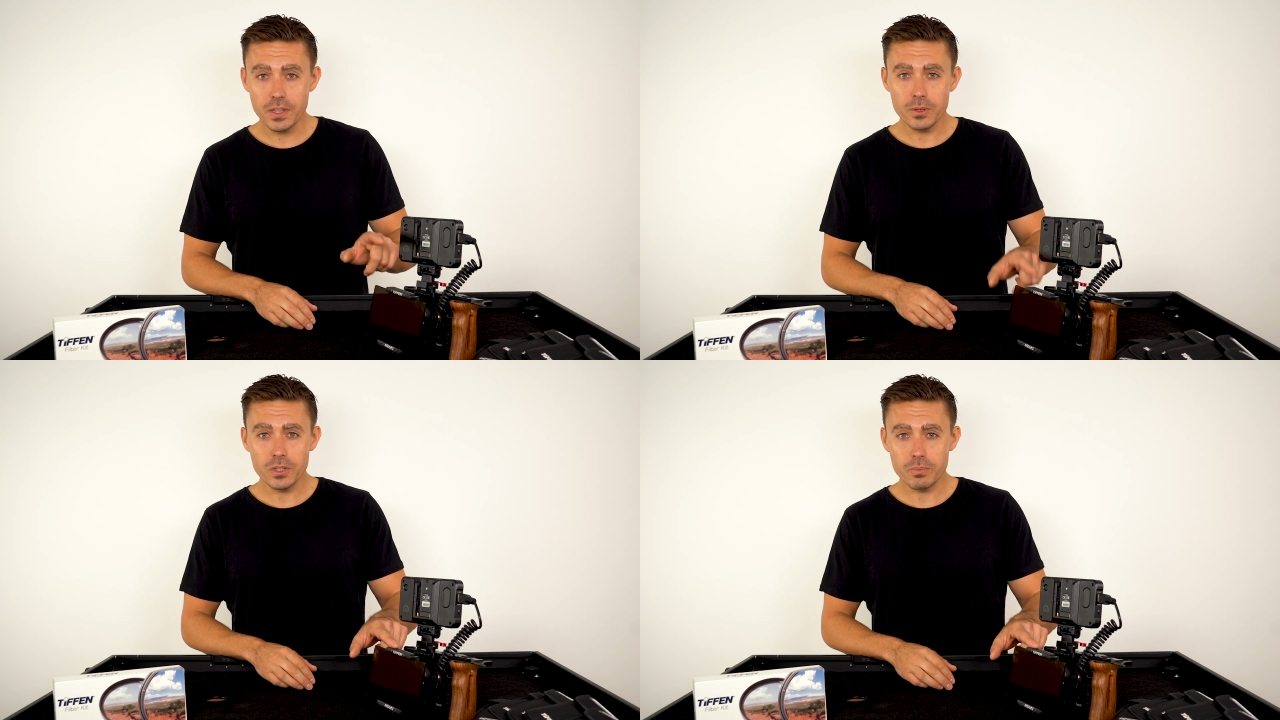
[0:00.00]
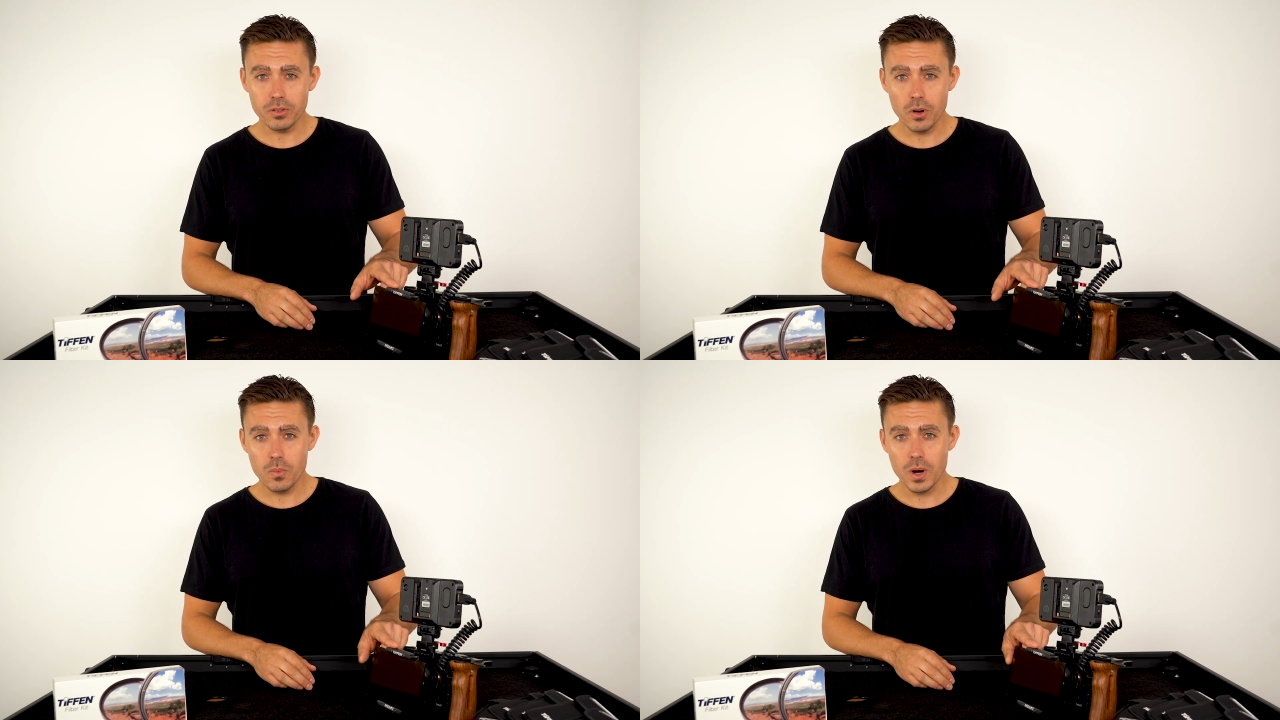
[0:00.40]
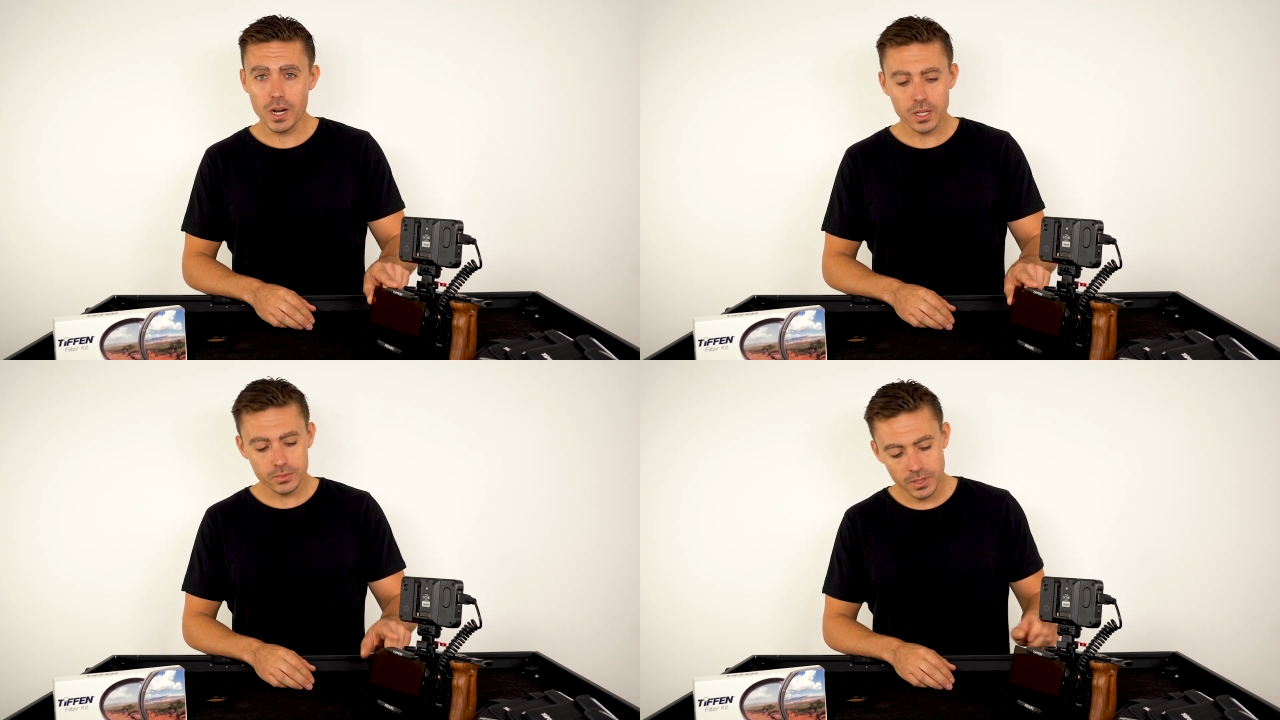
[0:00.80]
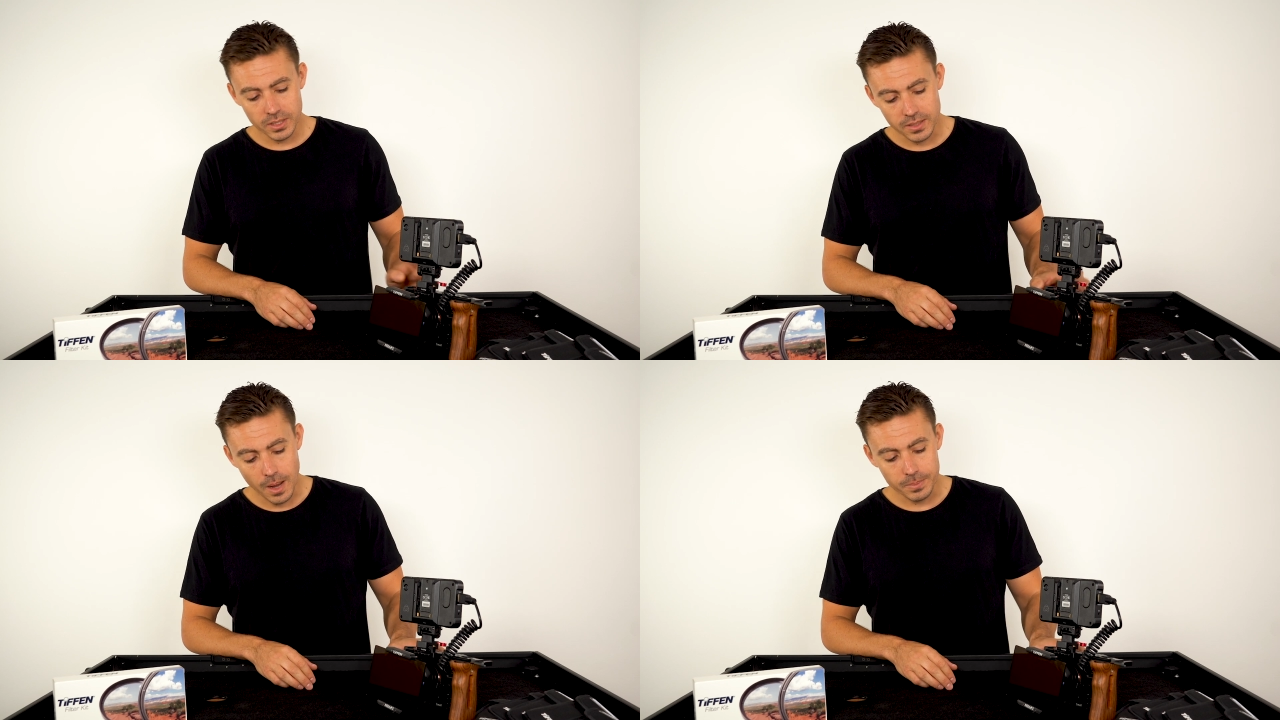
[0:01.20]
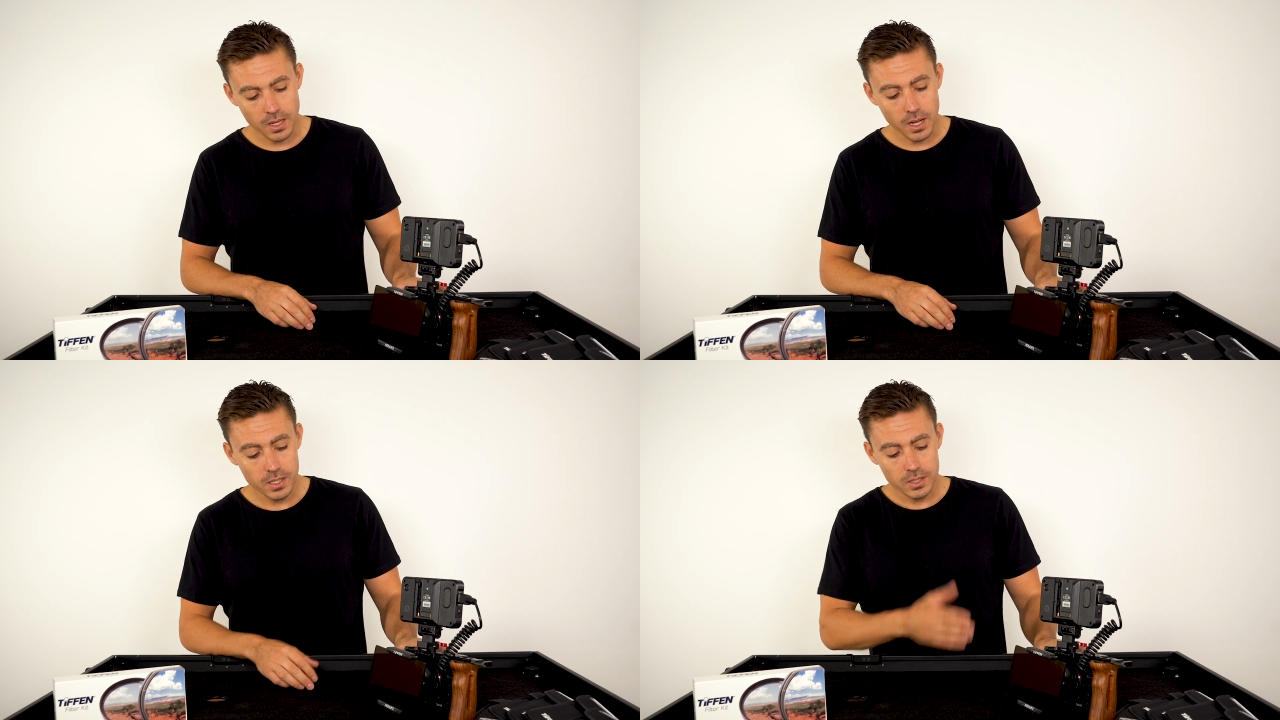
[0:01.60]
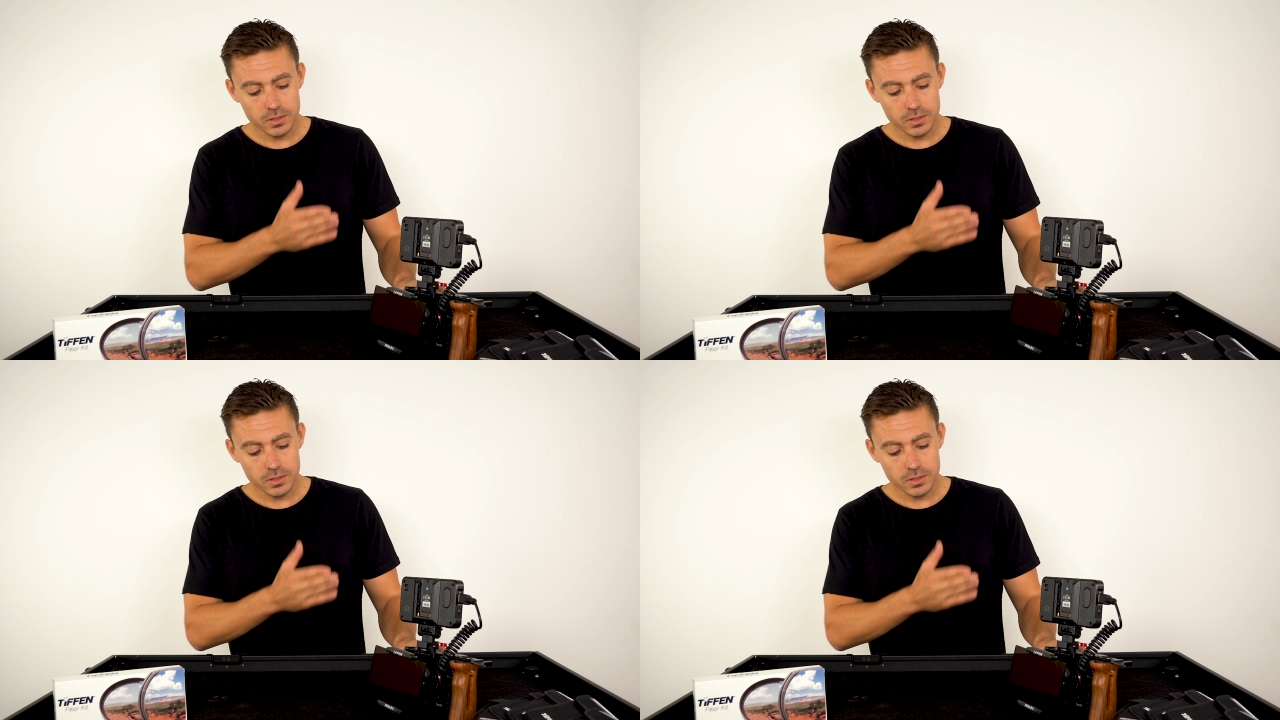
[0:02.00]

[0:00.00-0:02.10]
they're in the Pro 100 adapter.